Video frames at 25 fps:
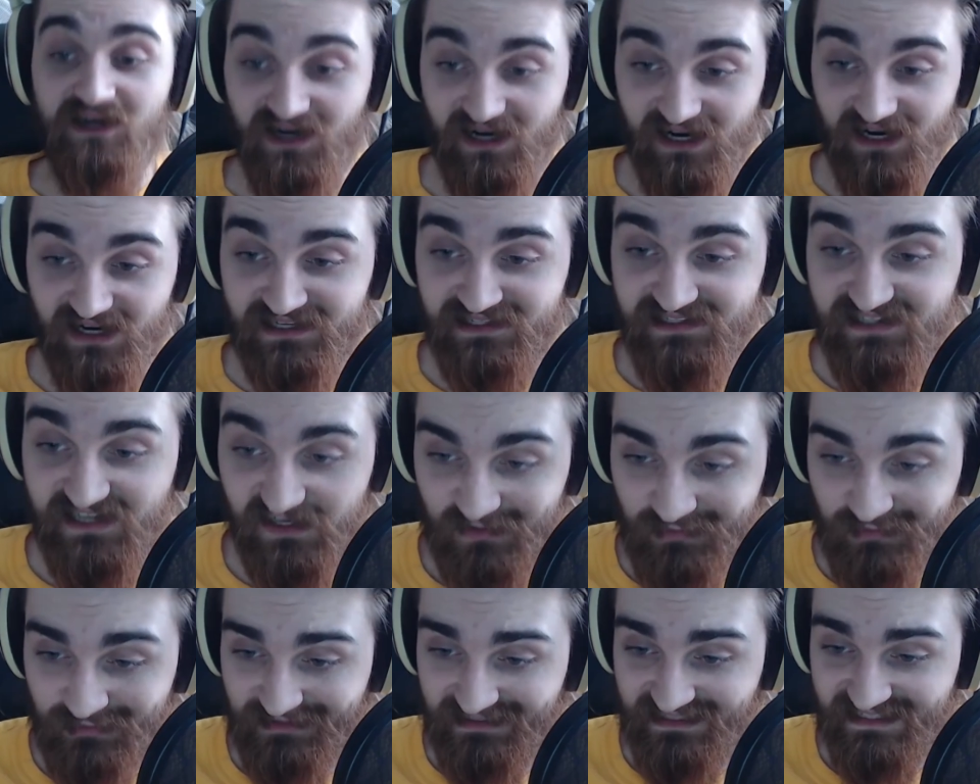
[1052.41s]
I
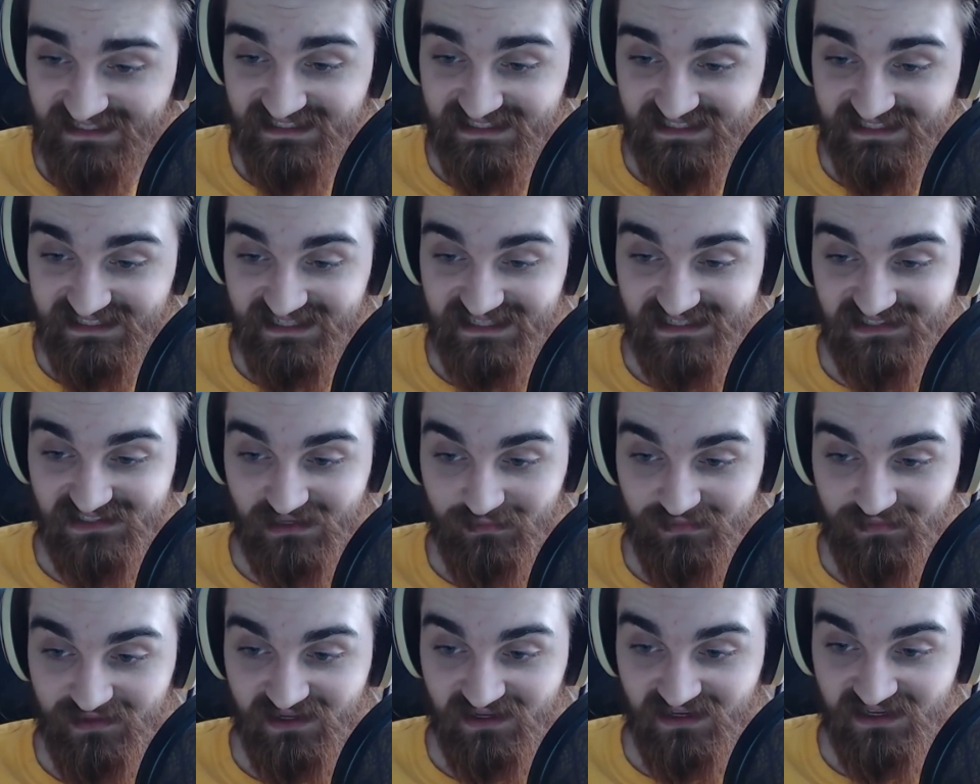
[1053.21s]
desperately need to eat
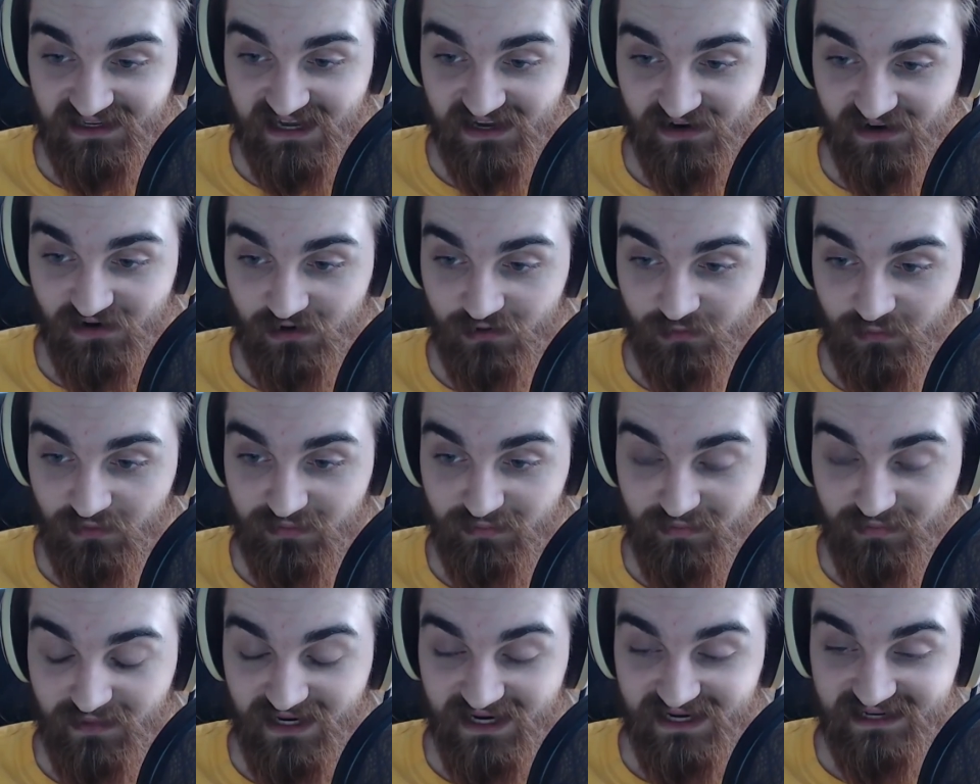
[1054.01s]
something and get on with
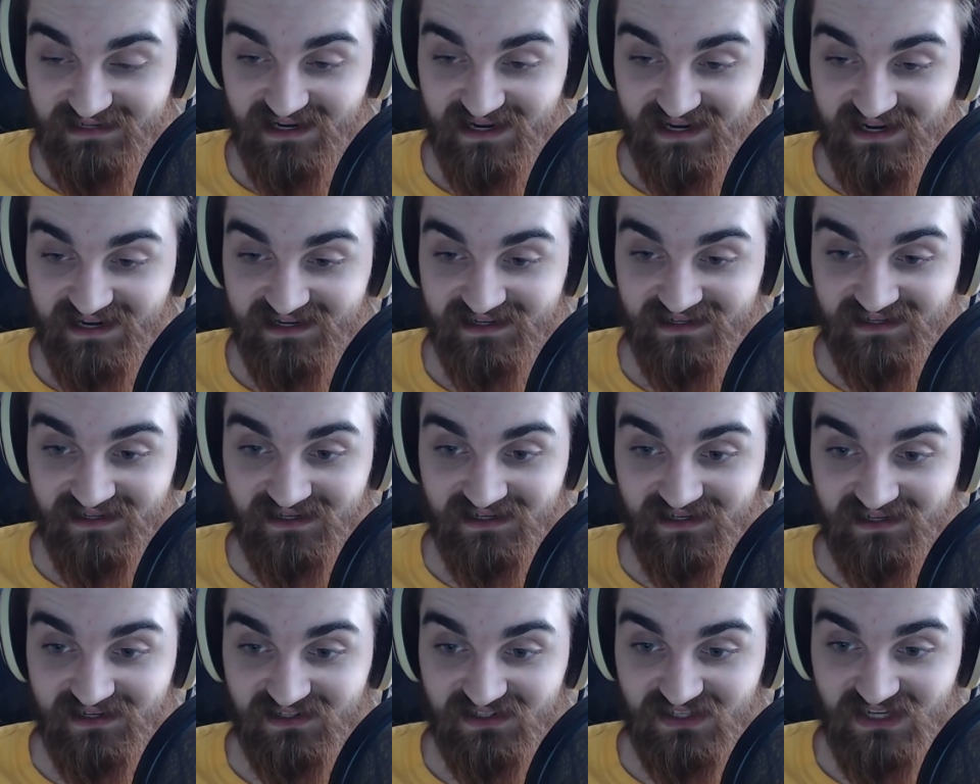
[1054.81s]
my day,
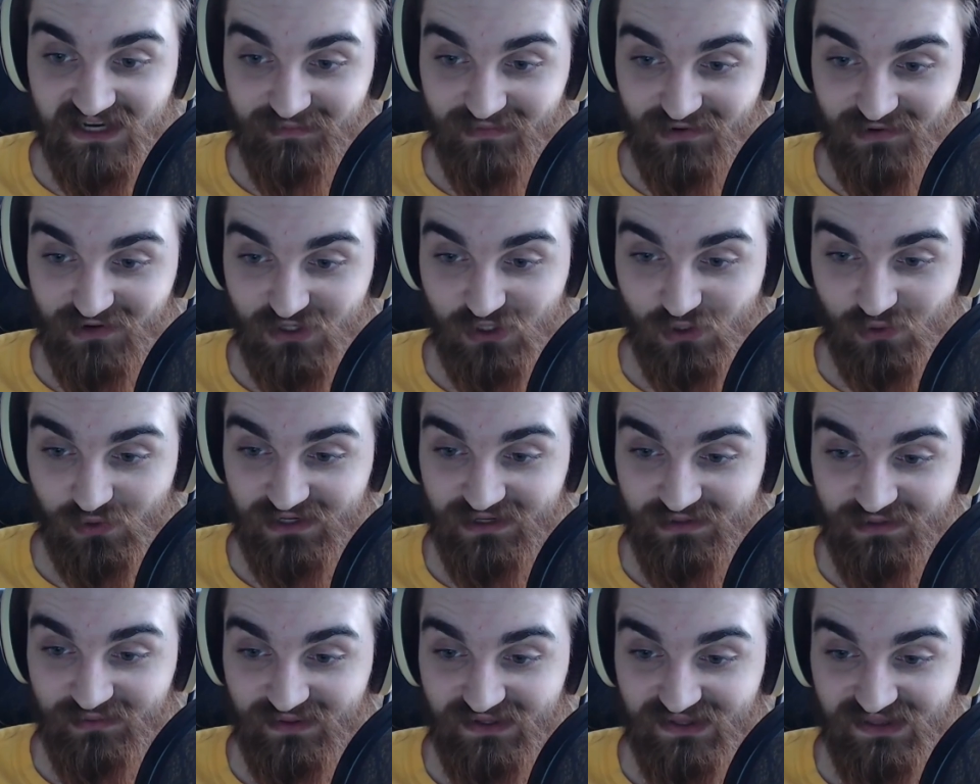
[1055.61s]
because I'm
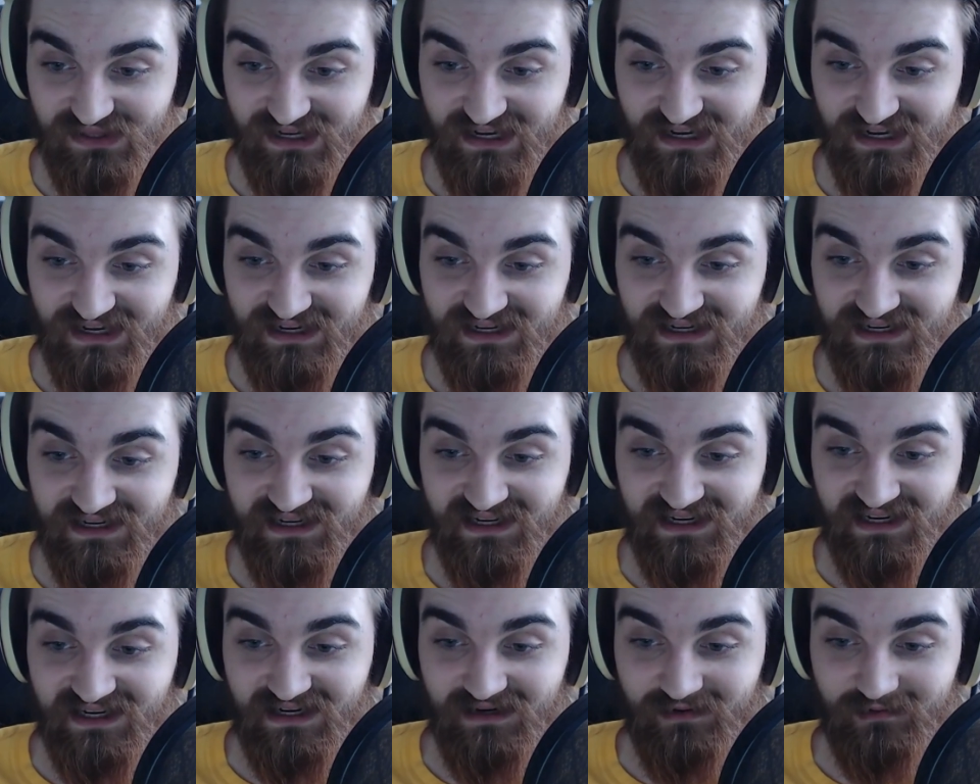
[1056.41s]
recording with
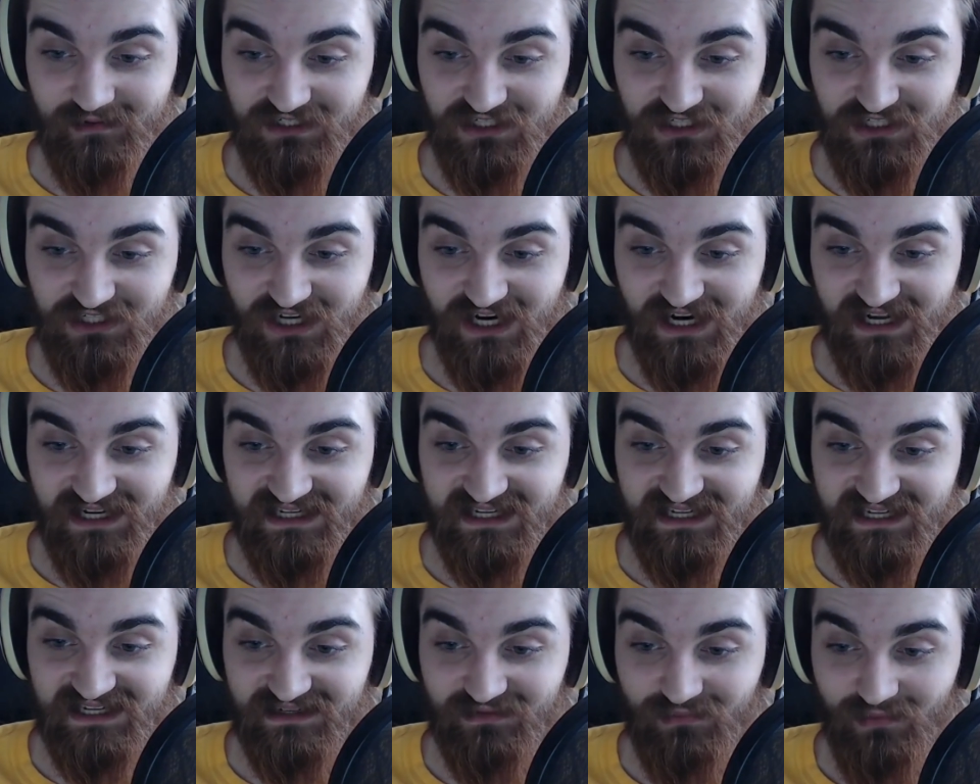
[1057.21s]

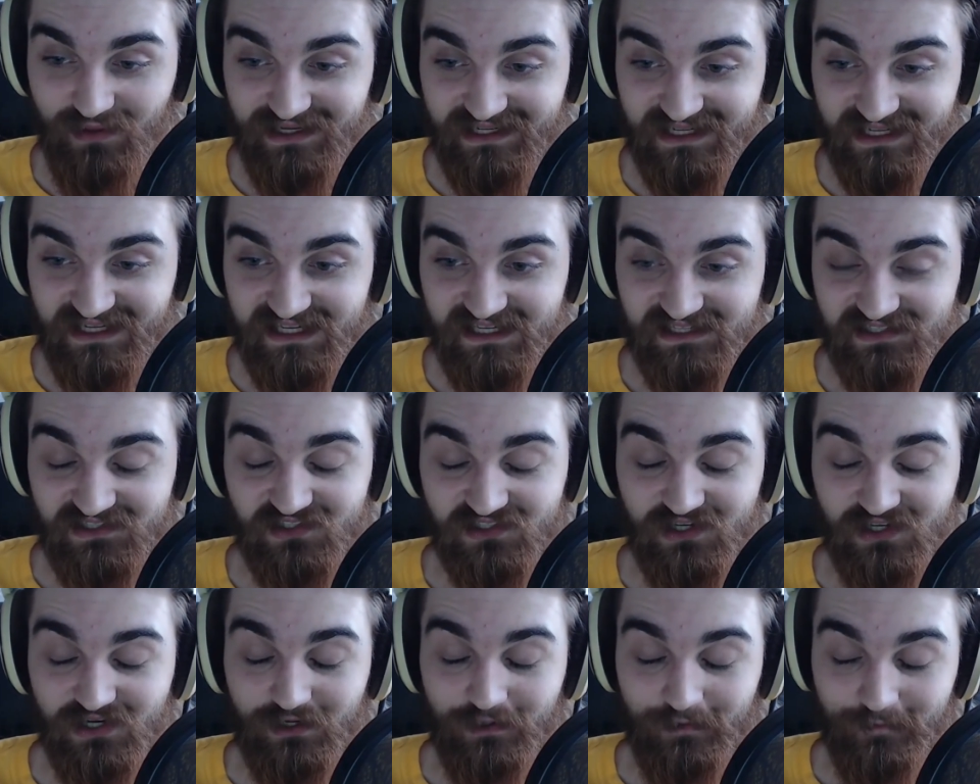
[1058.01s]
Shally and What a Geek
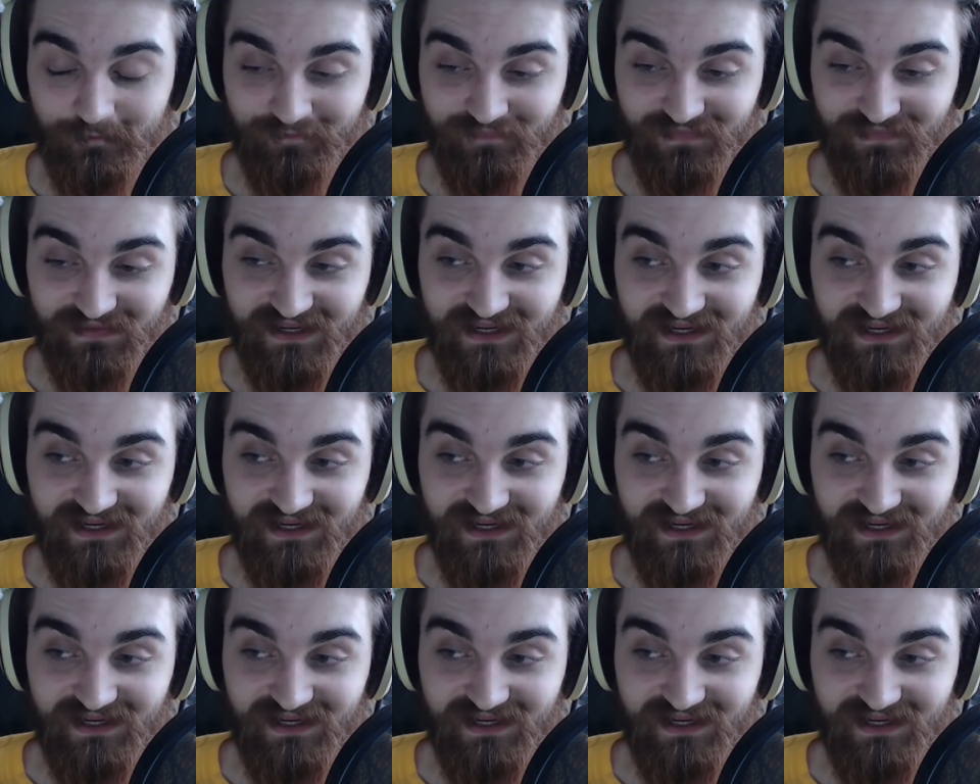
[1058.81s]
soon.